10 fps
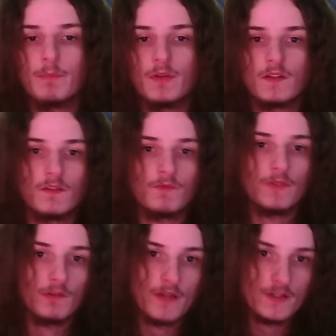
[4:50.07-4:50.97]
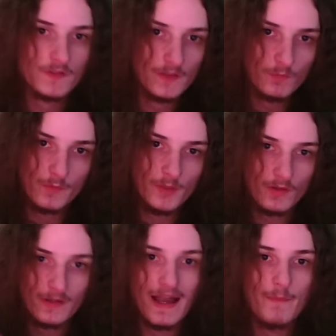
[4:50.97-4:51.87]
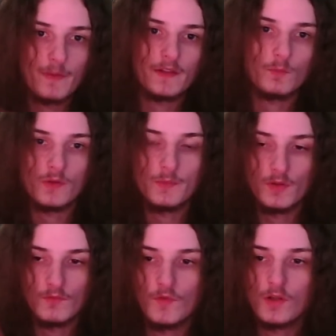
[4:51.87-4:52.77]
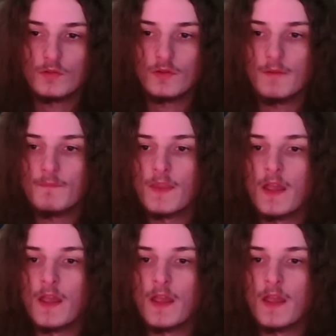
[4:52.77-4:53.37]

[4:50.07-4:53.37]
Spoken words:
because Invigoration set will be on Karmet and will be on Volkra.